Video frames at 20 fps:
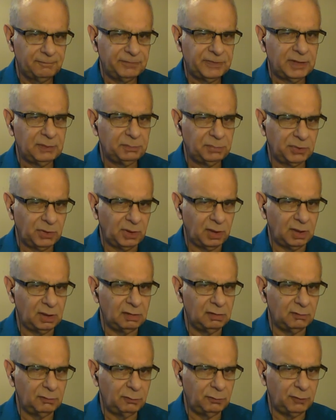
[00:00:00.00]
to play the
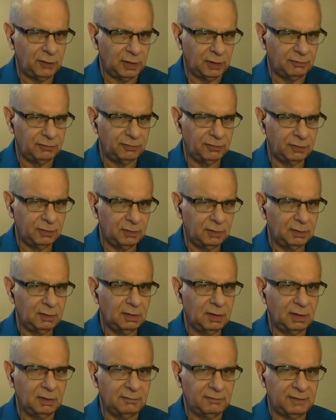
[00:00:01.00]
5th
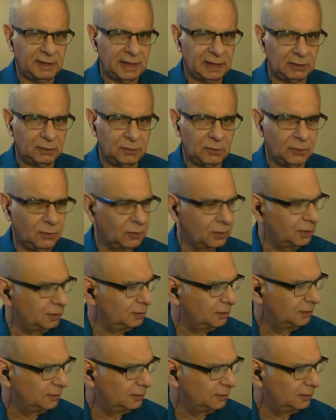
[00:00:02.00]
of that chord.